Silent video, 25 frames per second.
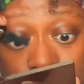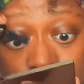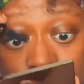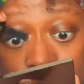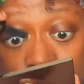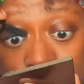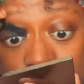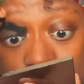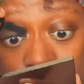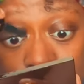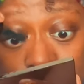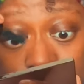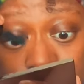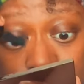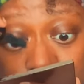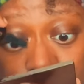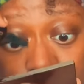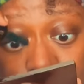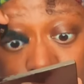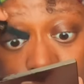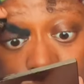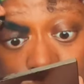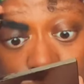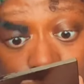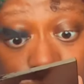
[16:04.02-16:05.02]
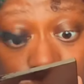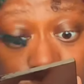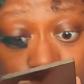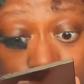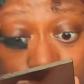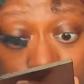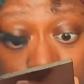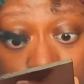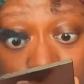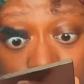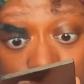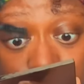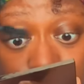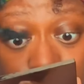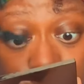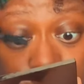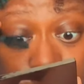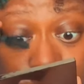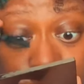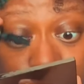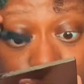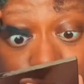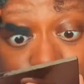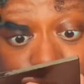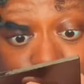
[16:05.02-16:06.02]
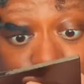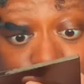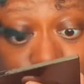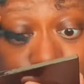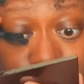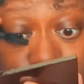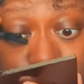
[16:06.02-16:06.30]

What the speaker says: [no speech]